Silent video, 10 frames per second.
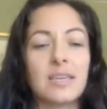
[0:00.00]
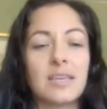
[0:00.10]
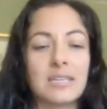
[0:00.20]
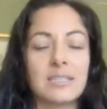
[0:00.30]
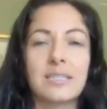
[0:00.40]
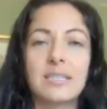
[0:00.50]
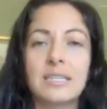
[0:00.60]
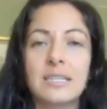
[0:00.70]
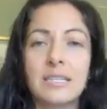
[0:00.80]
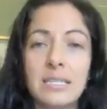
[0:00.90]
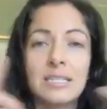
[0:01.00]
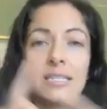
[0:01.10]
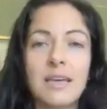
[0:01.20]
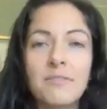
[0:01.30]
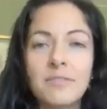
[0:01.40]
is the need to
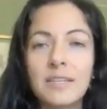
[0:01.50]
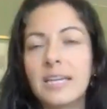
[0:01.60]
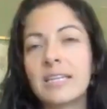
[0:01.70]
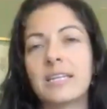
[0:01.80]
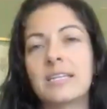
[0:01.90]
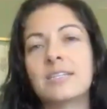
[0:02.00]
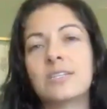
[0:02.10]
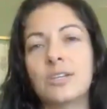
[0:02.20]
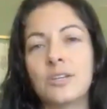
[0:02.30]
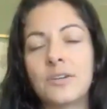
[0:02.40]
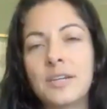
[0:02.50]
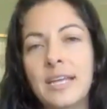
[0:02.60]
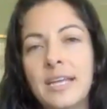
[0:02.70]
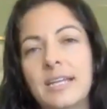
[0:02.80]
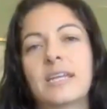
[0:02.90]
defecate, the need to
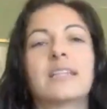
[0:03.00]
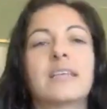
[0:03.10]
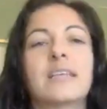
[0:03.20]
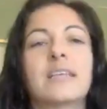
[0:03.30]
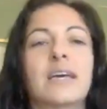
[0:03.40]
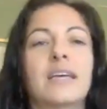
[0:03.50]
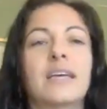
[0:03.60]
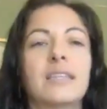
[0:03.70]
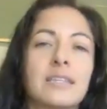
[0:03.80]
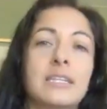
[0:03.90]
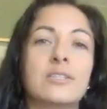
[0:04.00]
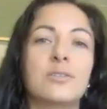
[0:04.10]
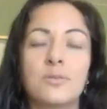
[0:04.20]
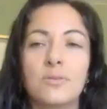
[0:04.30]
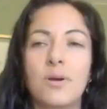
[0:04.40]
urinate, and the
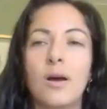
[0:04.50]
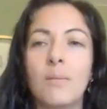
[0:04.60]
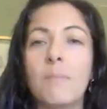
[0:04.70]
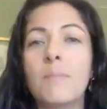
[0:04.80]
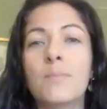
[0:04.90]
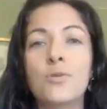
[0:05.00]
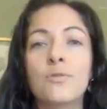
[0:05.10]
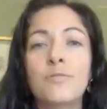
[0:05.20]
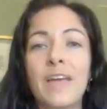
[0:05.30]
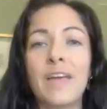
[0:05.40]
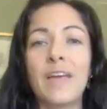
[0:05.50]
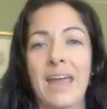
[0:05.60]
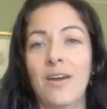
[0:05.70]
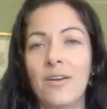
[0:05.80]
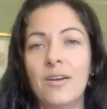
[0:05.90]
need to
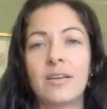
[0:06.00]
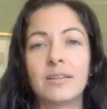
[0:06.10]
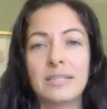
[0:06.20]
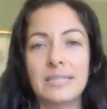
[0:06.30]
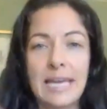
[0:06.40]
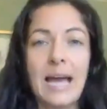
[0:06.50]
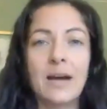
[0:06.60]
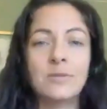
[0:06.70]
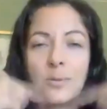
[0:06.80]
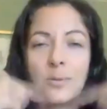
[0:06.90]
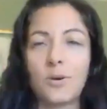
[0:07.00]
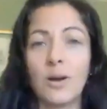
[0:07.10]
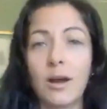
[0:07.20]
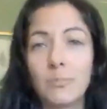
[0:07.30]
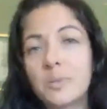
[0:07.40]
move air
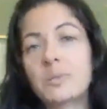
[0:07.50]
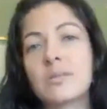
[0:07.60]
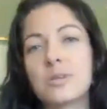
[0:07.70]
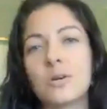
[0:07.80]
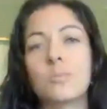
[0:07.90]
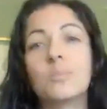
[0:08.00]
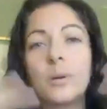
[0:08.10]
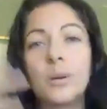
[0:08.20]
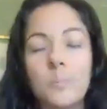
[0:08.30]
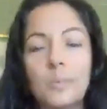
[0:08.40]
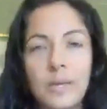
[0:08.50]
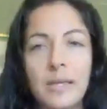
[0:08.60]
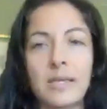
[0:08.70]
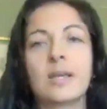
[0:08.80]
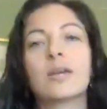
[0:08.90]
down or up. So
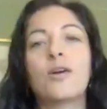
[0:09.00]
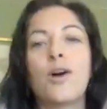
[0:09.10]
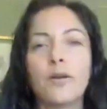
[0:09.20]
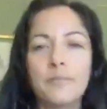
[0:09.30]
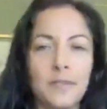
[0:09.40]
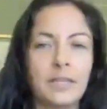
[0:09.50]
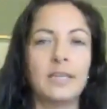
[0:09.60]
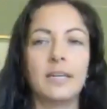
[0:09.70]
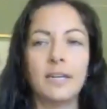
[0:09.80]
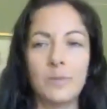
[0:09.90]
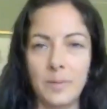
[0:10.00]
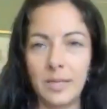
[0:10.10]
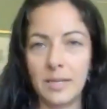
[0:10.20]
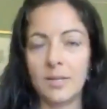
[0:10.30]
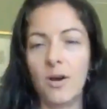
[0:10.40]
burping, coughing,
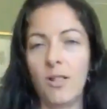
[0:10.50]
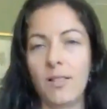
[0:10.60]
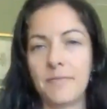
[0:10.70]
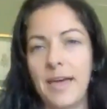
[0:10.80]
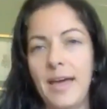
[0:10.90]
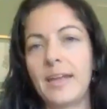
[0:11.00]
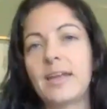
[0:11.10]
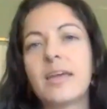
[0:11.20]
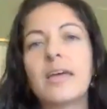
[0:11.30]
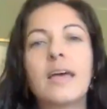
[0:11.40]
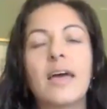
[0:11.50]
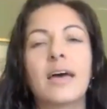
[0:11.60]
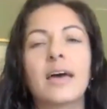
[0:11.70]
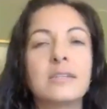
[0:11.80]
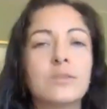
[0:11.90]
hiccuping, all of that,
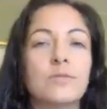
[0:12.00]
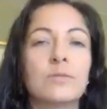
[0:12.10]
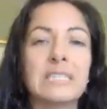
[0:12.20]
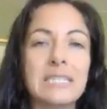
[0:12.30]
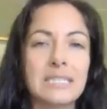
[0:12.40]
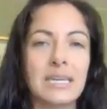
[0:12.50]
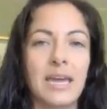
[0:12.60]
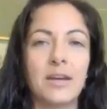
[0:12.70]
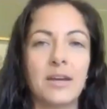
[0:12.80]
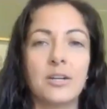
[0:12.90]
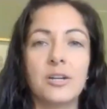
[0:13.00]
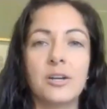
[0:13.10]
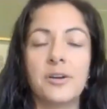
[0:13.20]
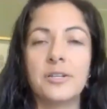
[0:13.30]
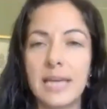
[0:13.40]
and releasing
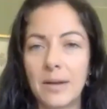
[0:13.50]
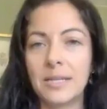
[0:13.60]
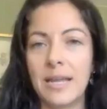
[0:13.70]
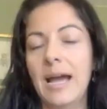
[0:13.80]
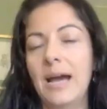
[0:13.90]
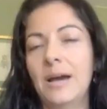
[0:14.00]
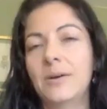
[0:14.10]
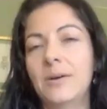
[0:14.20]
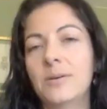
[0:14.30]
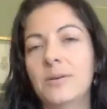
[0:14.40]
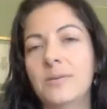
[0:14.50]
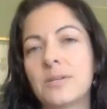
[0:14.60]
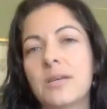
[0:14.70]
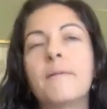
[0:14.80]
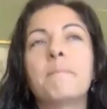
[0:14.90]
air down and out,
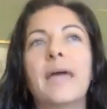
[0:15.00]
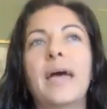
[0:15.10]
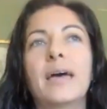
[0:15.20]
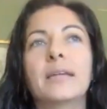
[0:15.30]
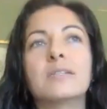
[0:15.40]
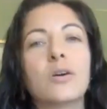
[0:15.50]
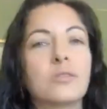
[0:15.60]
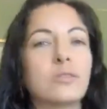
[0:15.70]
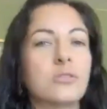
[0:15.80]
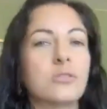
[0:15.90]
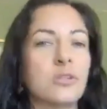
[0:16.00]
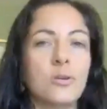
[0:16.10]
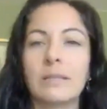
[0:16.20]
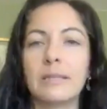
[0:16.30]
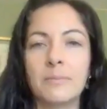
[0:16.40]
and
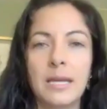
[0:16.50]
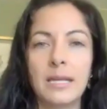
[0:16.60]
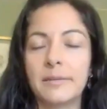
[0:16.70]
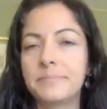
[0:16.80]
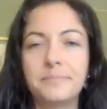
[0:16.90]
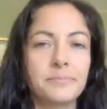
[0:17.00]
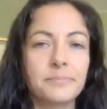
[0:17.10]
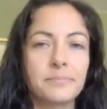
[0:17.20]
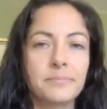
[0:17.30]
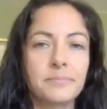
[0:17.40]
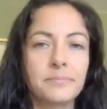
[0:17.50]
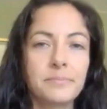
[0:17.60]
also eliminating